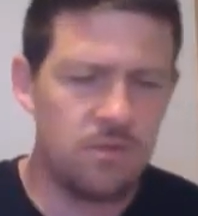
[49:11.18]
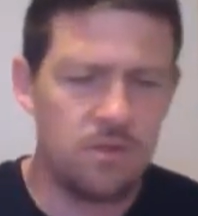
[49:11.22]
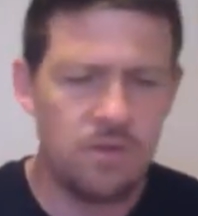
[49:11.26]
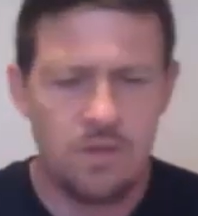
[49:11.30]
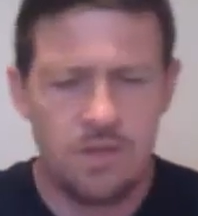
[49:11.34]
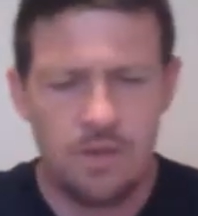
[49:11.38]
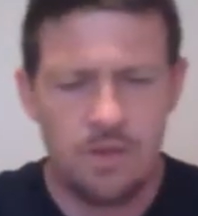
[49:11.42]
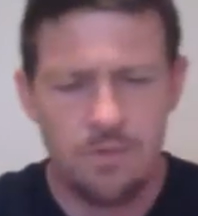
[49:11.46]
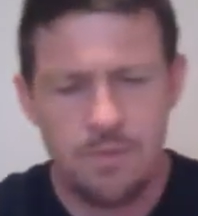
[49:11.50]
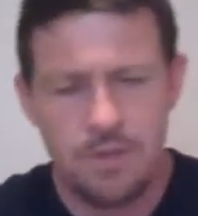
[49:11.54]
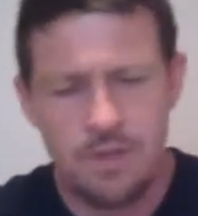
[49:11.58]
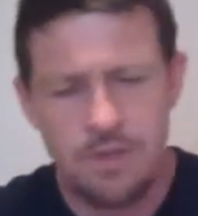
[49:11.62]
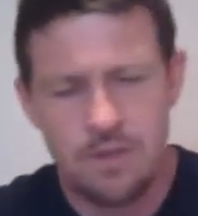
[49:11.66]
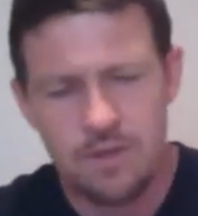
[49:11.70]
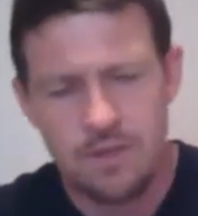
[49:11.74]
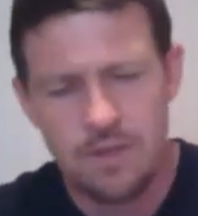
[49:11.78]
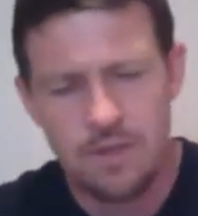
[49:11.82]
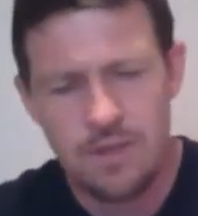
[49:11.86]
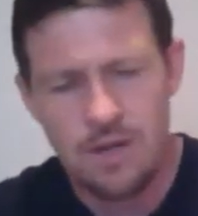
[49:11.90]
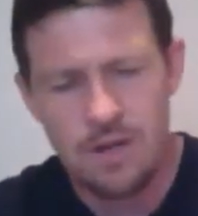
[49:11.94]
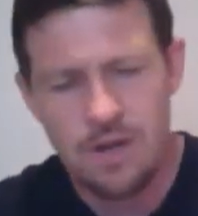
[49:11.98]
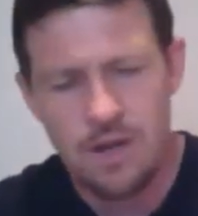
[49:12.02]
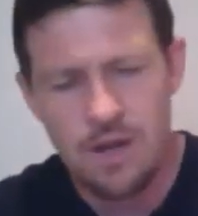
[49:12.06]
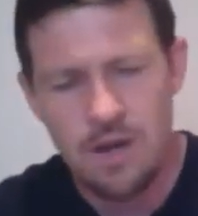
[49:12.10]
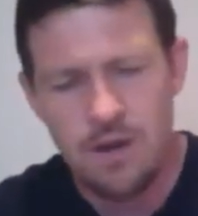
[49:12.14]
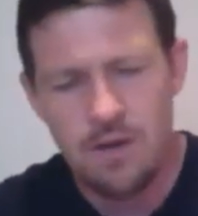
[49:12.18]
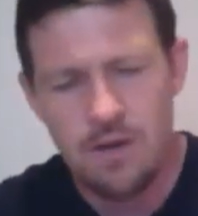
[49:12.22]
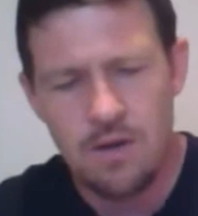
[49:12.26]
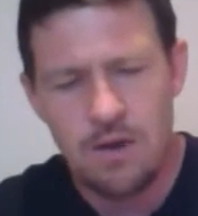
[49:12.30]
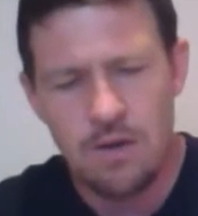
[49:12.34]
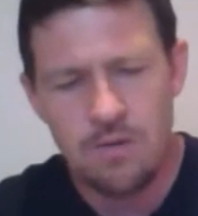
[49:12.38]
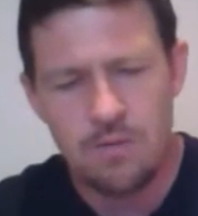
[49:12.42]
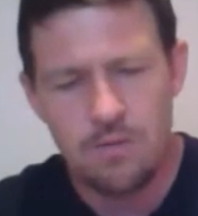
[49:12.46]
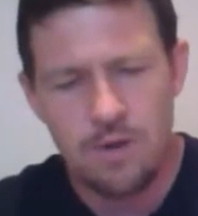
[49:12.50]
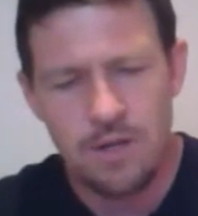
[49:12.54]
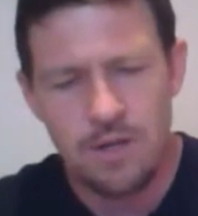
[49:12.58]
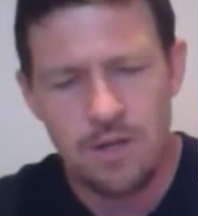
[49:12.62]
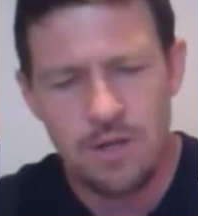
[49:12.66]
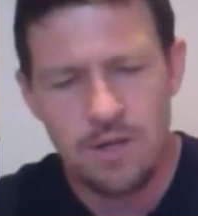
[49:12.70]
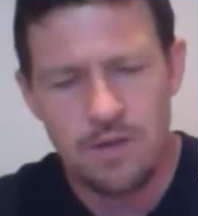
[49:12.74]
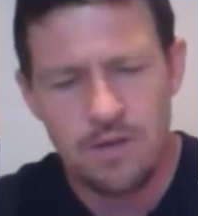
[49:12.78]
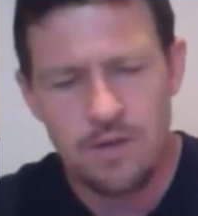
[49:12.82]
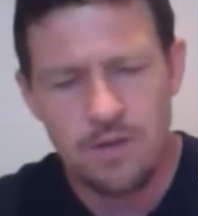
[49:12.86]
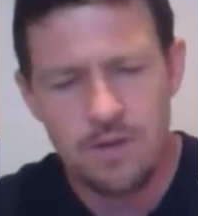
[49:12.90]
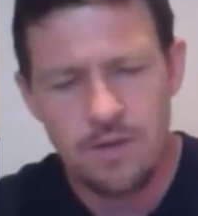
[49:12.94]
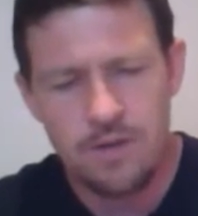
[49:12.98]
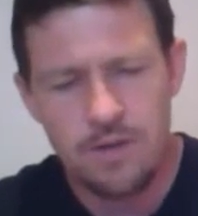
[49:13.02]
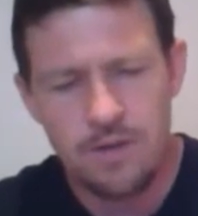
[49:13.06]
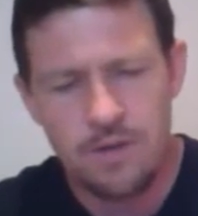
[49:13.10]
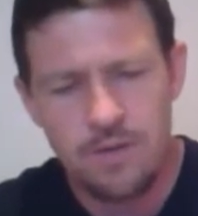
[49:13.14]
Let me look there. I'll, I'll read it to
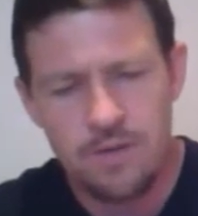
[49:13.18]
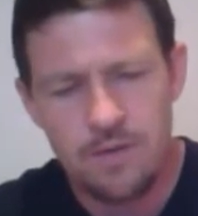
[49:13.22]
you.